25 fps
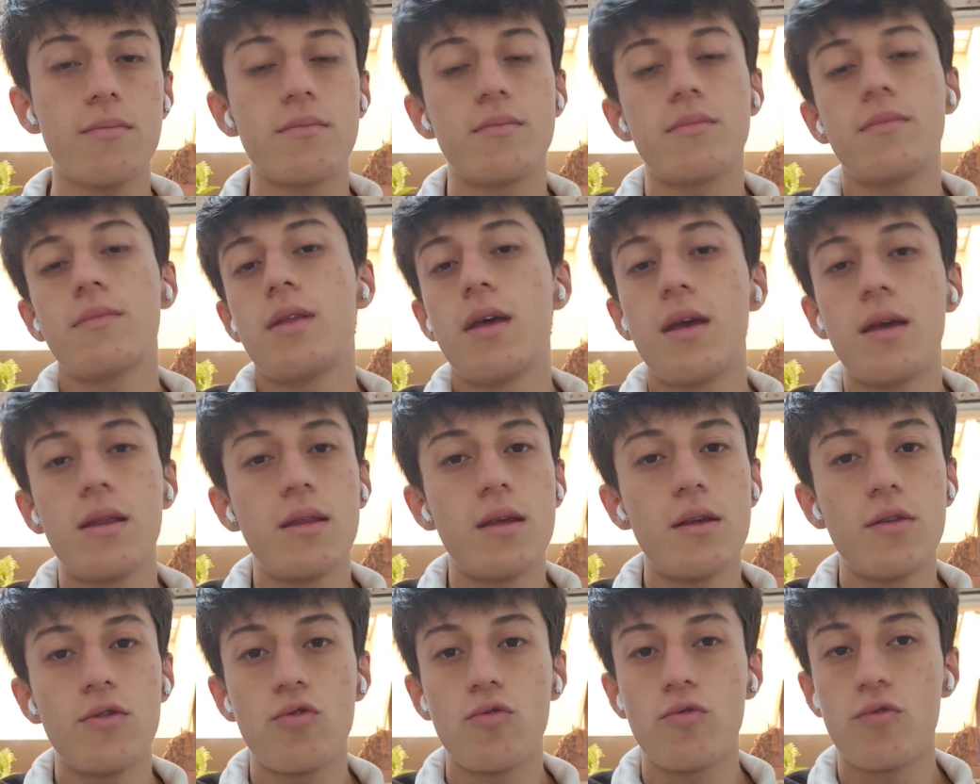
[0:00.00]
they
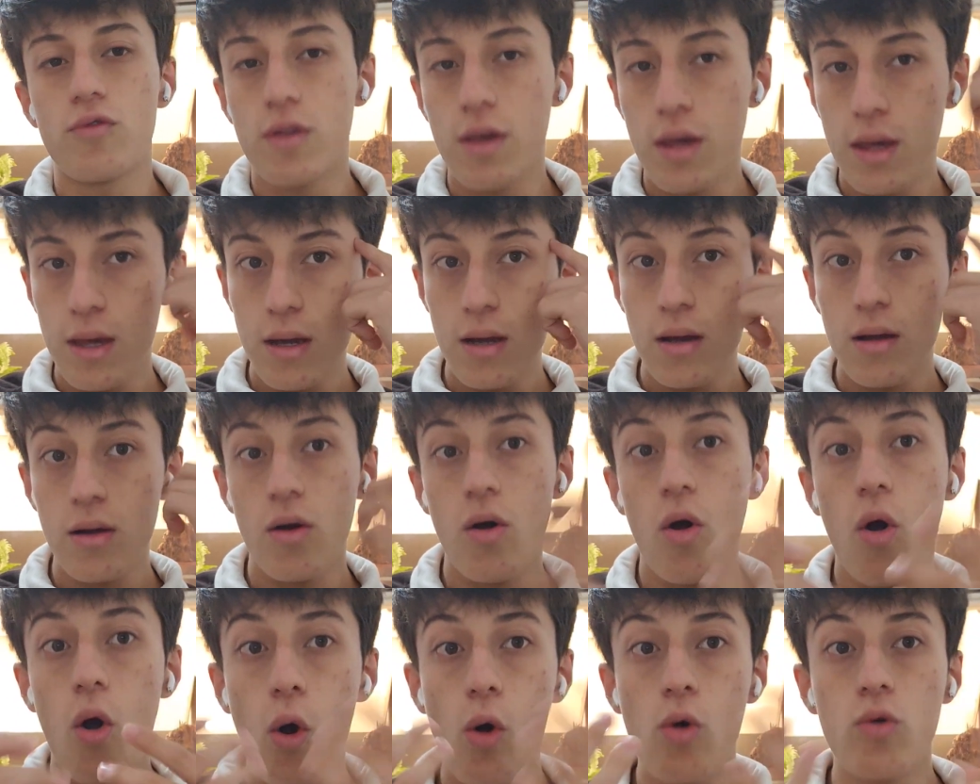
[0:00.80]
need to think
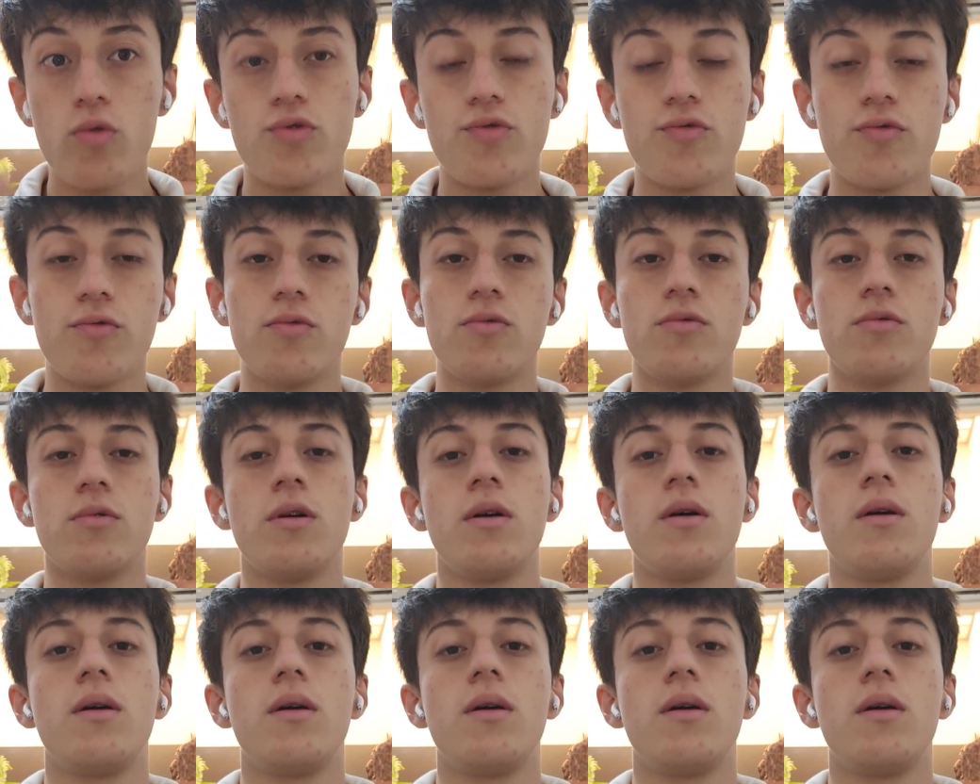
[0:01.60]
how to